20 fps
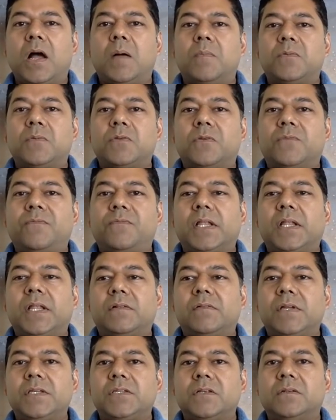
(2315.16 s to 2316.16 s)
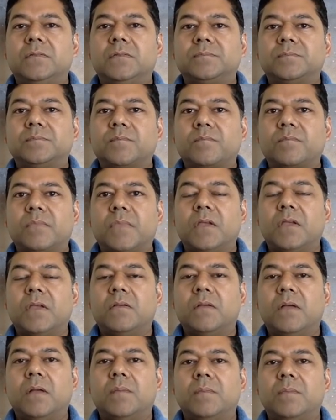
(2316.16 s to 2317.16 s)
So for that reason,
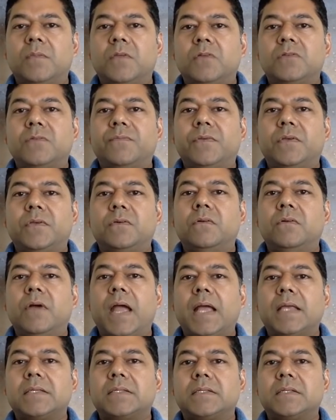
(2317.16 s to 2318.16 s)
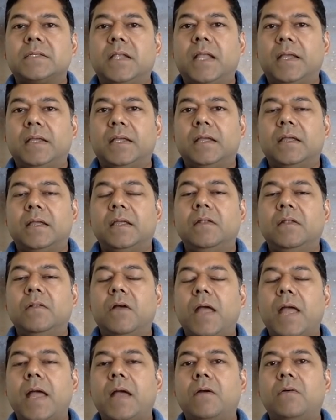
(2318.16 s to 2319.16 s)
those of you who asked, like
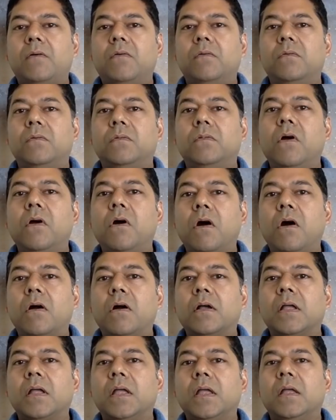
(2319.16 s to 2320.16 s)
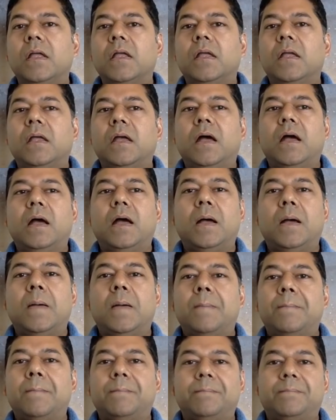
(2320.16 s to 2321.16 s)
how long,
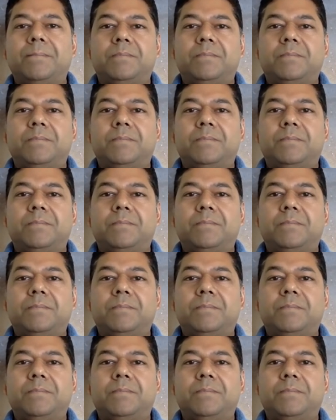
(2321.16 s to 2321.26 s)
I